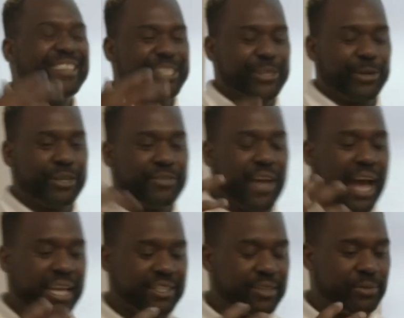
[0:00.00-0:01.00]
sort of
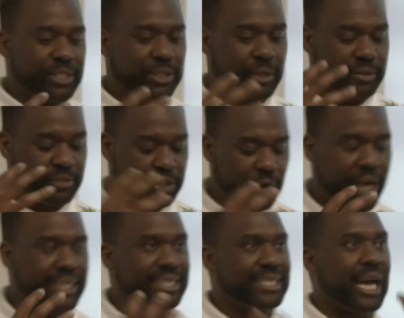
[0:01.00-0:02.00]
were
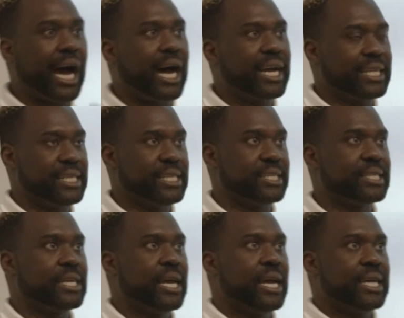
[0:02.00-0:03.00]
trying to tie
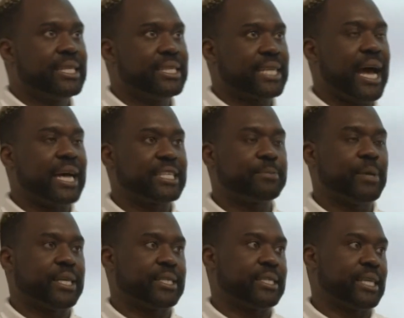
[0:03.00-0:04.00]
these
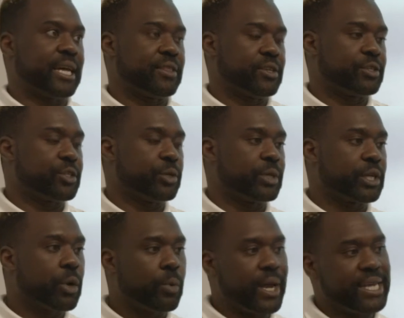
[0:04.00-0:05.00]
aspects together. So in
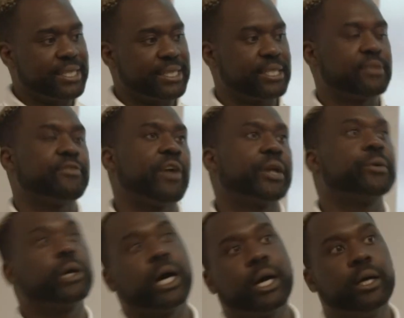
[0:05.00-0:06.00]
no way is this a final
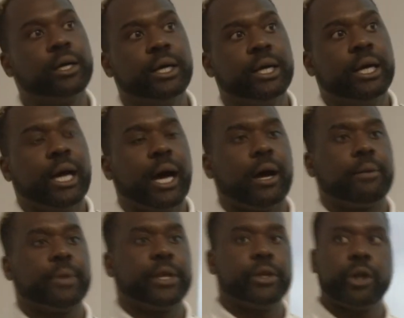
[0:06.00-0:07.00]
cut.
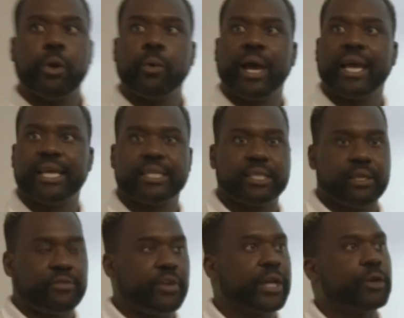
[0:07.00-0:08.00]
In no way is it
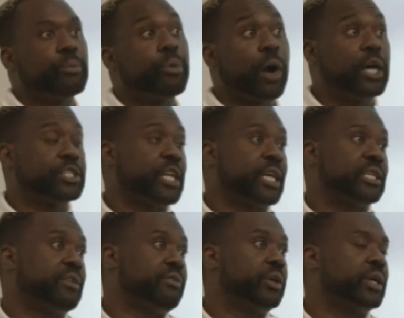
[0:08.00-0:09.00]
a final
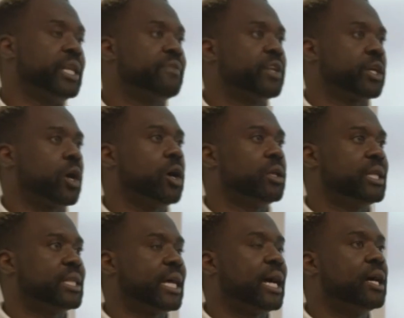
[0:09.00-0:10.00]
project, if you can even call
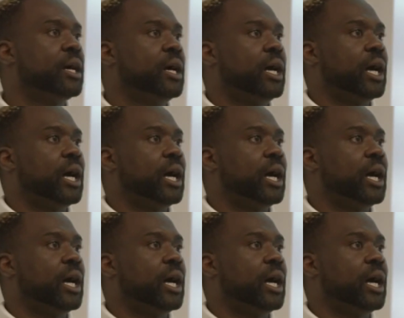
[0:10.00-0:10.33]
it that.